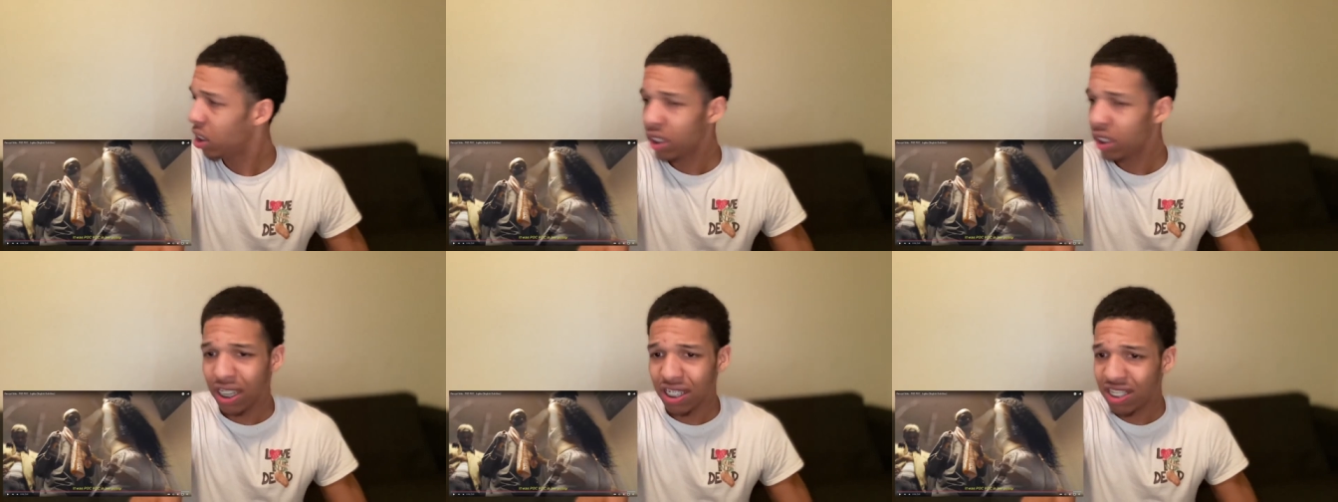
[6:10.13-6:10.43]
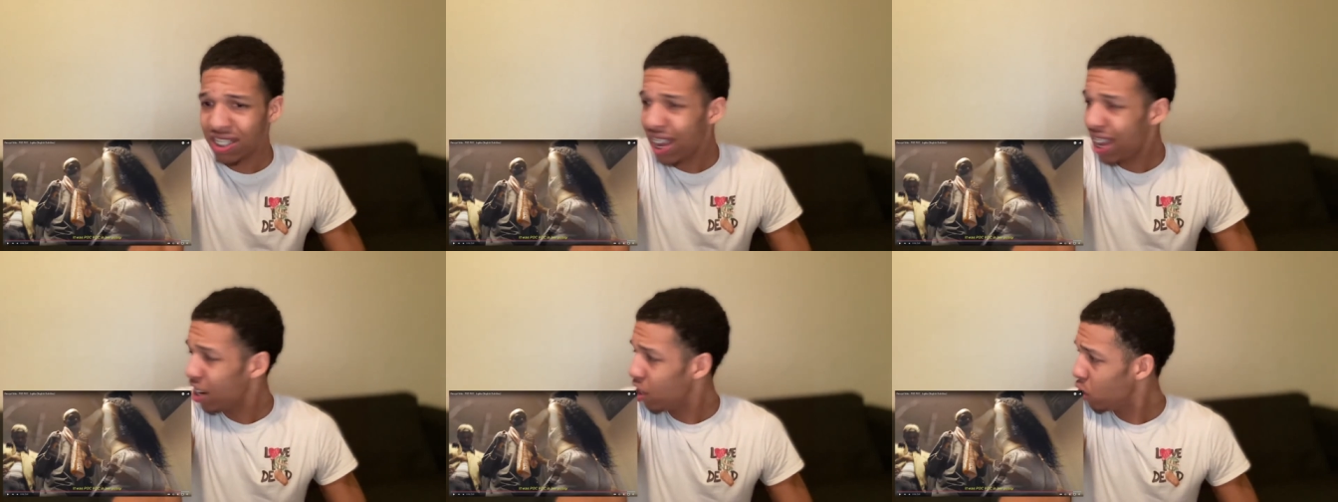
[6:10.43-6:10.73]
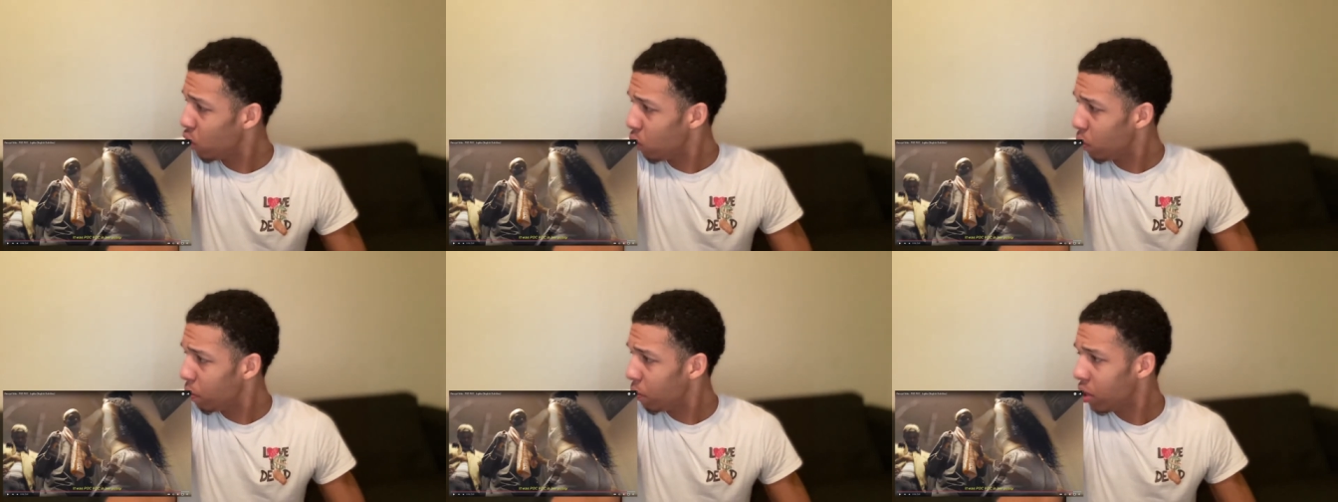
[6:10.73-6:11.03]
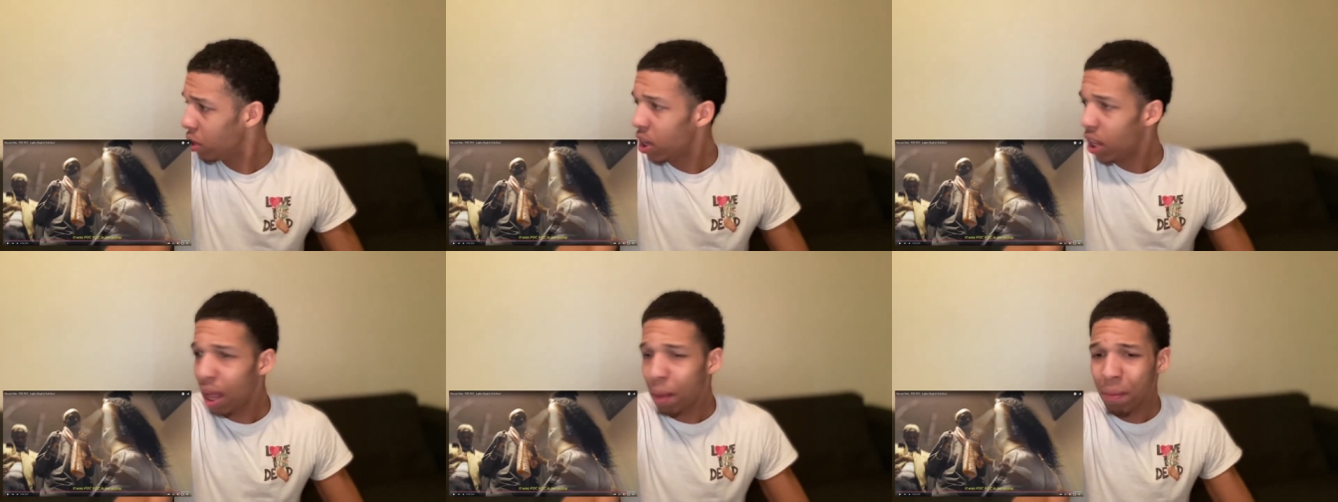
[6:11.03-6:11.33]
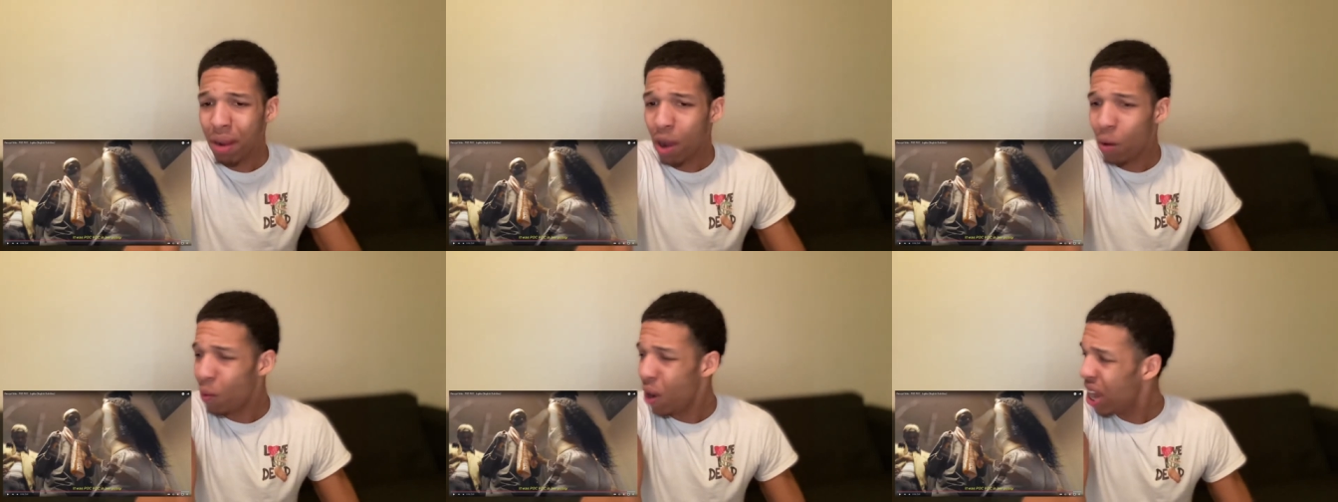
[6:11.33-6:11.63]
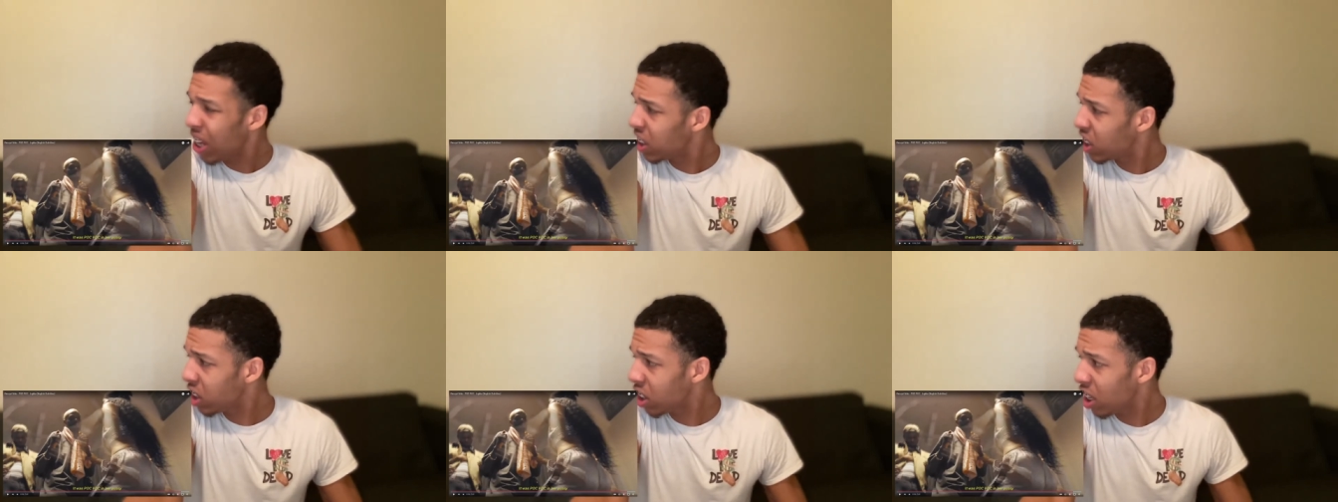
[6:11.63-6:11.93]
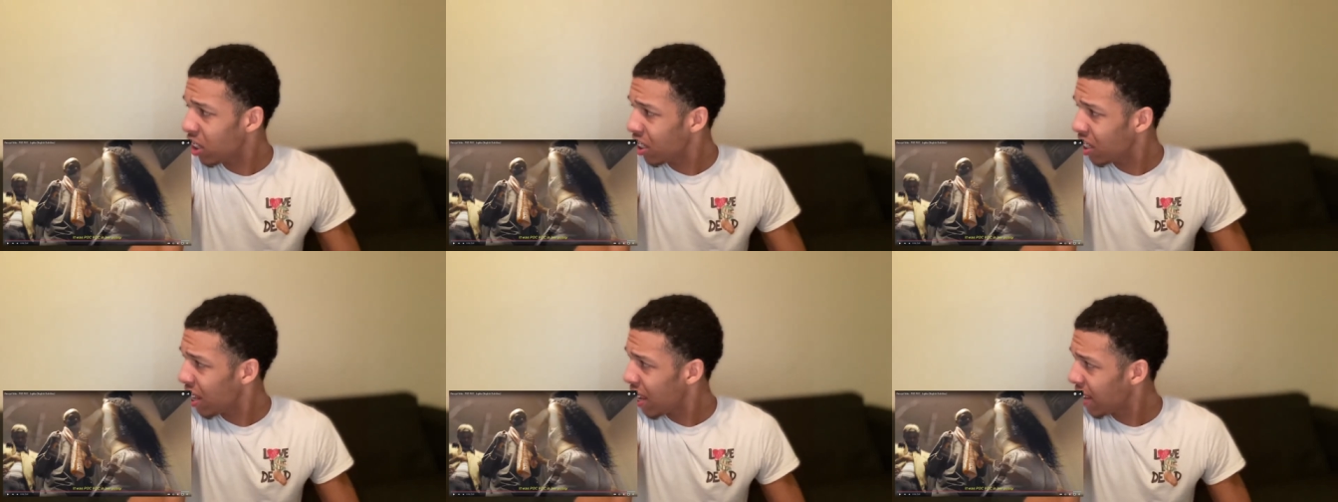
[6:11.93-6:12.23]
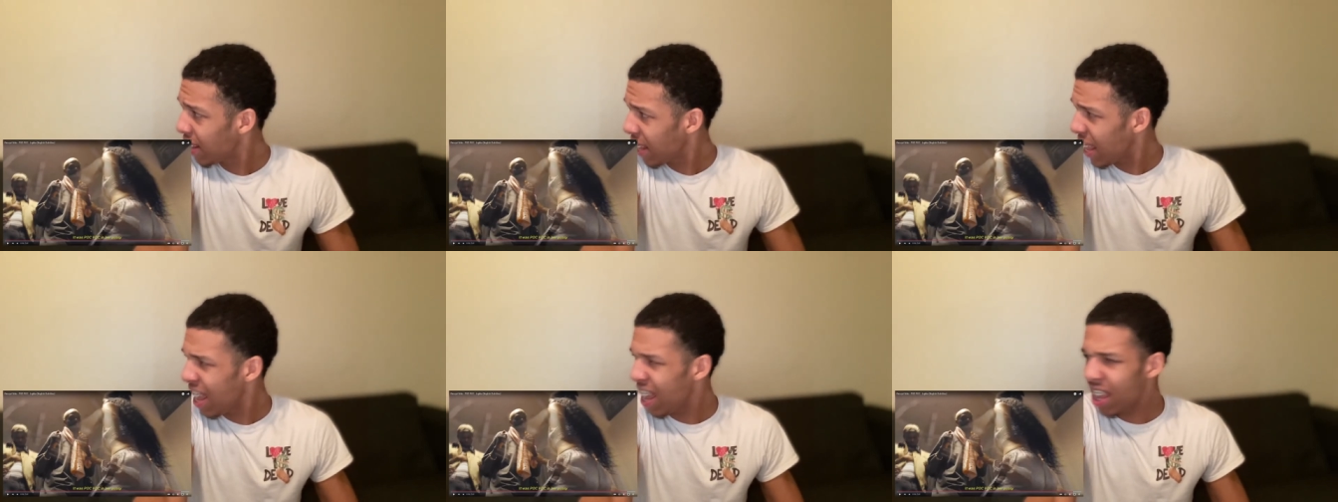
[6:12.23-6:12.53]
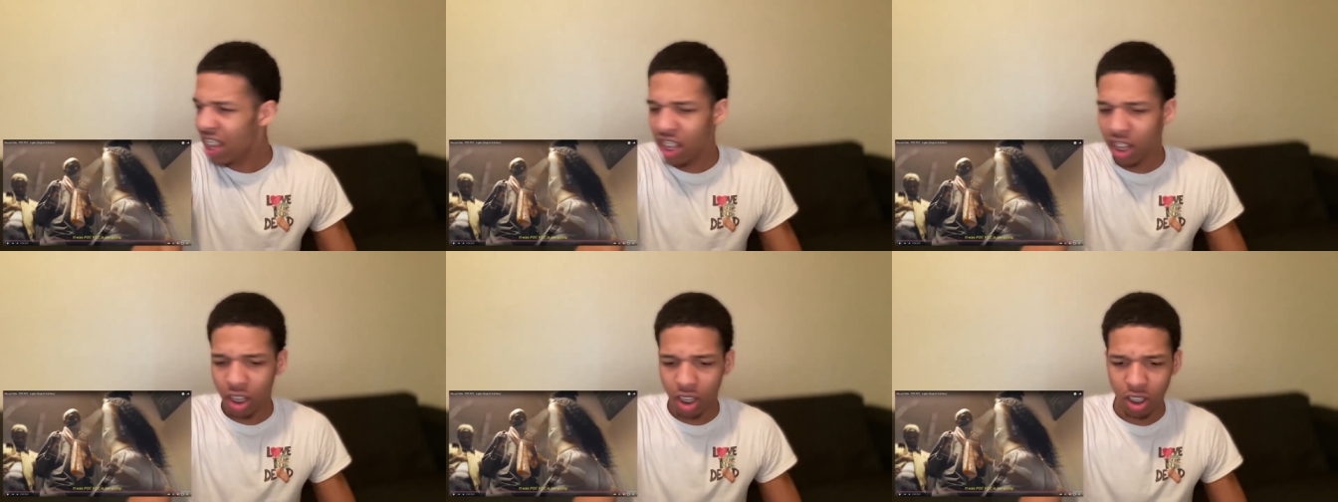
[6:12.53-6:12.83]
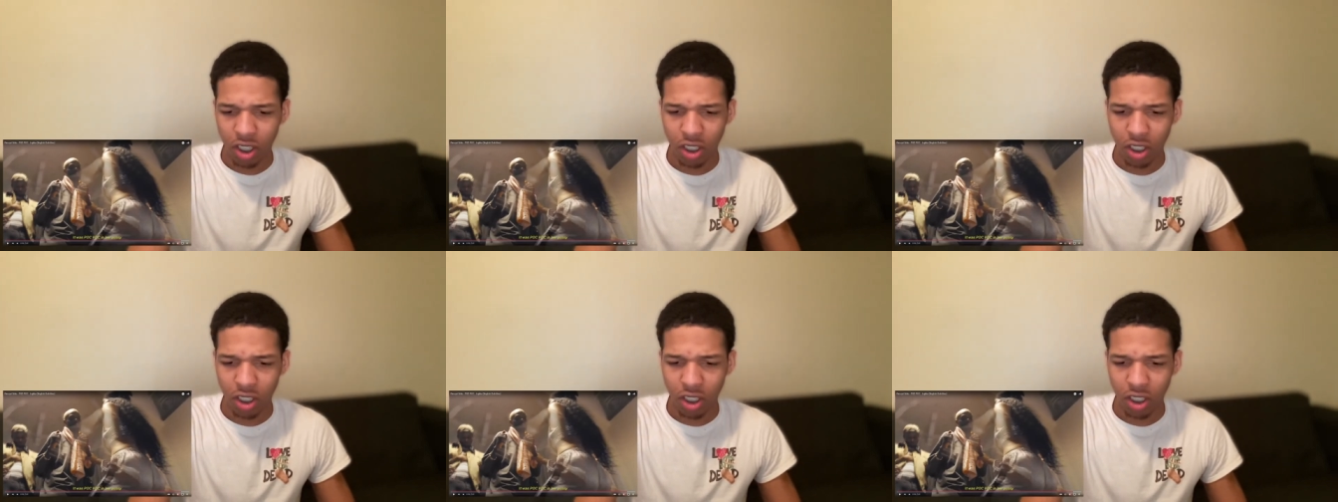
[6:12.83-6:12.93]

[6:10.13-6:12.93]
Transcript: That's not no. I'm not watching nothing like that.